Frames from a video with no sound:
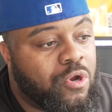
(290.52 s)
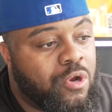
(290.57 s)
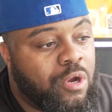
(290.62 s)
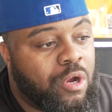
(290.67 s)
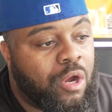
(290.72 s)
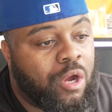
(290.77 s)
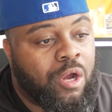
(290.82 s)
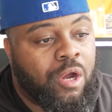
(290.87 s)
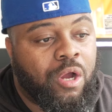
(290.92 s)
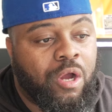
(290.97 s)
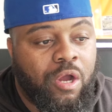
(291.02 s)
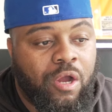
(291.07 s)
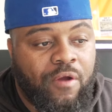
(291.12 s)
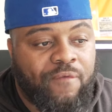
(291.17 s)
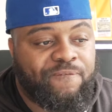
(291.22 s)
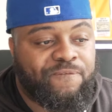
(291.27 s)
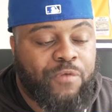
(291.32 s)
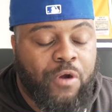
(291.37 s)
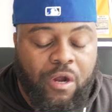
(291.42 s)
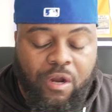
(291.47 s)
uh,
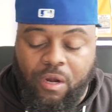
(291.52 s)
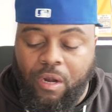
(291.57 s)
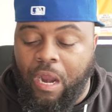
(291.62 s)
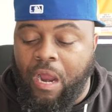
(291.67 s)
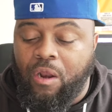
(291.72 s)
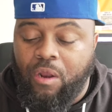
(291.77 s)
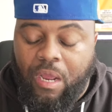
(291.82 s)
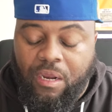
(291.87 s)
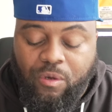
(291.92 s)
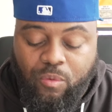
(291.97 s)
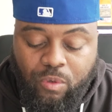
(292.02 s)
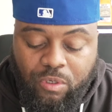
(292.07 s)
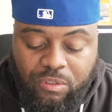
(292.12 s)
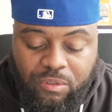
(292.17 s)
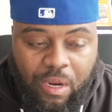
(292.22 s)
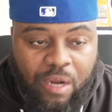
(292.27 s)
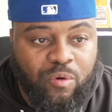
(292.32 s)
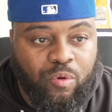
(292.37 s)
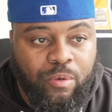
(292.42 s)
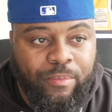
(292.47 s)
far. I, don't want to
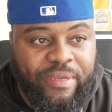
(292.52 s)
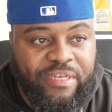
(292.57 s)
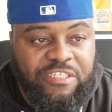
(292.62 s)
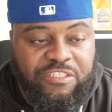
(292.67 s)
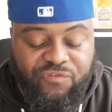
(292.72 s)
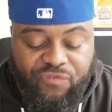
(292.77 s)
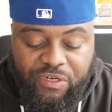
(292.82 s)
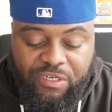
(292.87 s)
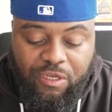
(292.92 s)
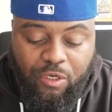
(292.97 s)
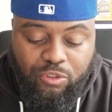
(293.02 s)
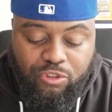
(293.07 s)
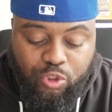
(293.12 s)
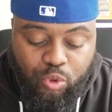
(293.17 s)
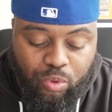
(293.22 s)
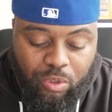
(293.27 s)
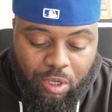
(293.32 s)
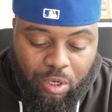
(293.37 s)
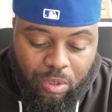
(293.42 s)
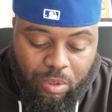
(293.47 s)
I don't want to make this video too
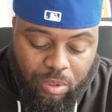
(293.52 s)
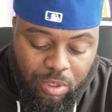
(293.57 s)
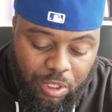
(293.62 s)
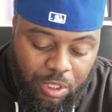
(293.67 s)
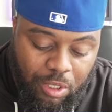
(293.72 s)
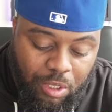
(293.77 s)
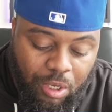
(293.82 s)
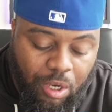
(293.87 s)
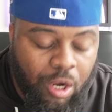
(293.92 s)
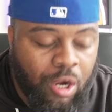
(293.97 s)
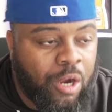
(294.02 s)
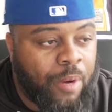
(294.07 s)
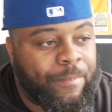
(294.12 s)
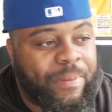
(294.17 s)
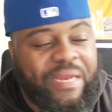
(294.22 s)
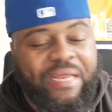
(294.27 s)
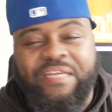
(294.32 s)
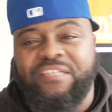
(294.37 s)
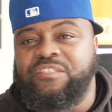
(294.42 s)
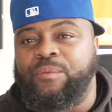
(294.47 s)
long. Um,
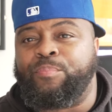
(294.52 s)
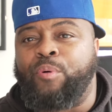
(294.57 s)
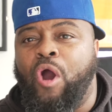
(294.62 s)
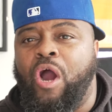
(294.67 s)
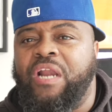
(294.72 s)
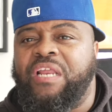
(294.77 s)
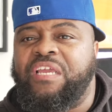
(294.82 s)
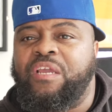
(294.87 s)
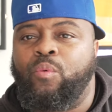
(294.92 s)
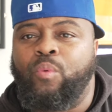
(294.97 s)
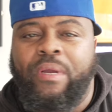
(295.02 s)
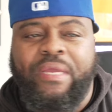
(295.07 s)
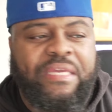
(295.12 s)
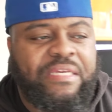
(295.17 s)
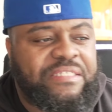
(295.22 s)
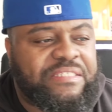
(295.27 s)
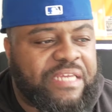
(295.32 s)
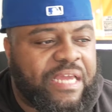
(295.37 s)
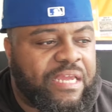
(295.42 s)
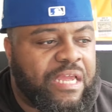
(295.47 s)
but it's a part of here where he
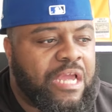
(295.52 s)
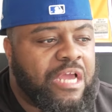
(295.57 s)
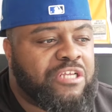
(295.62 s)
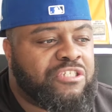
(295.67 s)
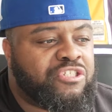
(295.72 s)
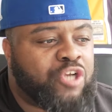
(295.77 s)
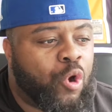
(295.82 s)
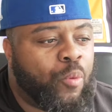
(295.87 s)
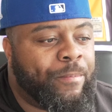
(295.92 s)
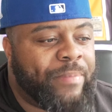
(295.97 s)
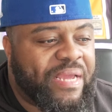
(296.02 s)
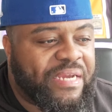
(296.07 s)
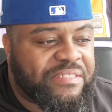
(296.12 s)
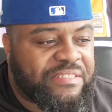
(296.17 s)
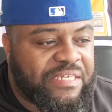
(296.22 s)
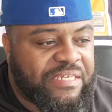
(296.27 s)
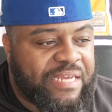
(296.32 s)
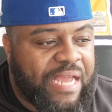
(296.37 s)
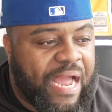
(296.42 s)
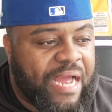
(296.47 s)
say Joe
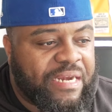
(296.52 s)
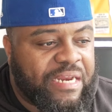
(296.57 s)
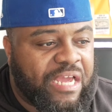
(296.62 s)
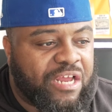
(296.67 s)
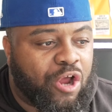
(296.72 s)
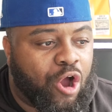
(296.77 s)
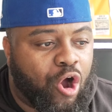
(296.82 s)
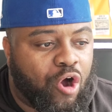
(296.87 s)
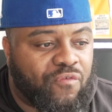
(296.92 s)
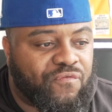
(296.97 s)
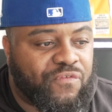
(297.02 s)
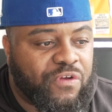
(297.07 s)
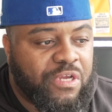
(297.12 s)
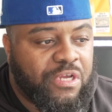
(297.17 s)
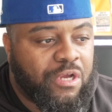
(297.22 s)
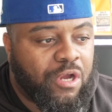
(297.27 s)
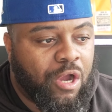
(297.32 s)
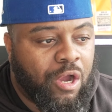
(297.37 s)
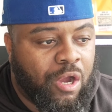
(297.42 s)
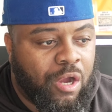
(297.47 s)
Mixon got that off.
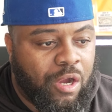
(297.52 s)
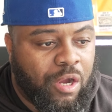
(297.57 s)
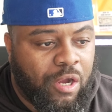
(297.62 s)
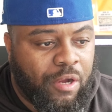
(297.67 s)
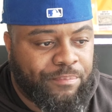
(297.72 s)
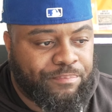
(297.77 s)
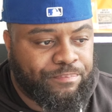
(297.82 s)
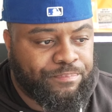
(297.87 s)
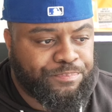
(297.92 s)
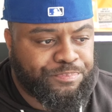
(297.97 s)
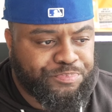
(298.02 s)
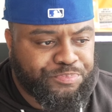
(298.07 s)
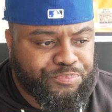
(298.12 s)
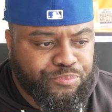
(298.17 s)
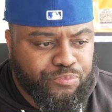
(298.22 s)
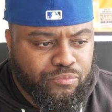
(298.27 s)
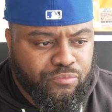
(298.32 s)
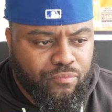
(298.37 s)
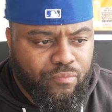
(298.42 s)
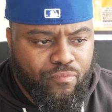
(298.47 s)
Um,
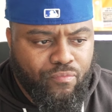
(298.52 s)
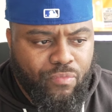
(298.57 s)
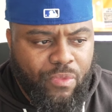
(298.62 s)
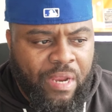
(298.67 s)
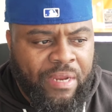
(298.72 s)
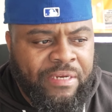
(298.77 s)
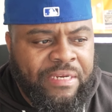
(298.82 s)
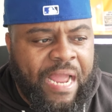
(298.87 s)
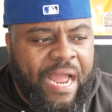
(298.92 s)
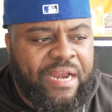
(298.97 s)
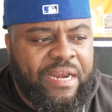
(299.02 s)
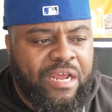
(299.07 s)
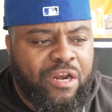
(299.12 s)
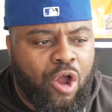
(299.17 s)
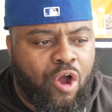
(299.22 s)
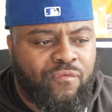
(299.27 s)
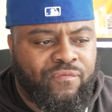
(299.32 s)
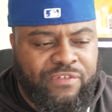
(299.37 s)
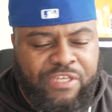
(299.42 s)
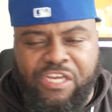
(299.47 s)
got that
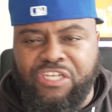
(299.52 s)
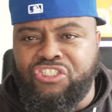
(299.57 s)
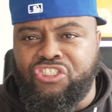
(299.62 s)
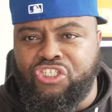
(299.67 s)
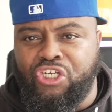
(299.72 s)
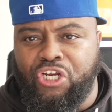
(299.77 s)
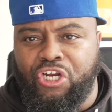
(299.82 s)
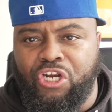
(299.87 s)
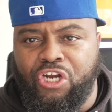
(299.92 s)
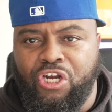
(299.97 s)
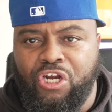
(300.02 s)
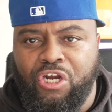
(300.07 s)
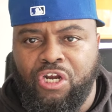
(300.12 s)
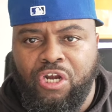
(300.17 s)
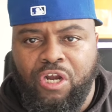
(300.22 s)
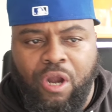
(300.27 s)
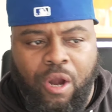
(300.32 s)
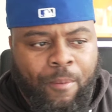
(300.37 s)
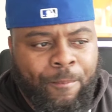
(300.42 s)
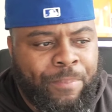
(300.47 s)
off this year
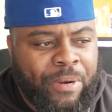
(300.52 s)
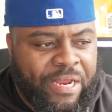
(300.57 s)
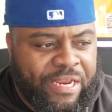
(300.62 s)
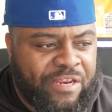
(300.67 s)
but he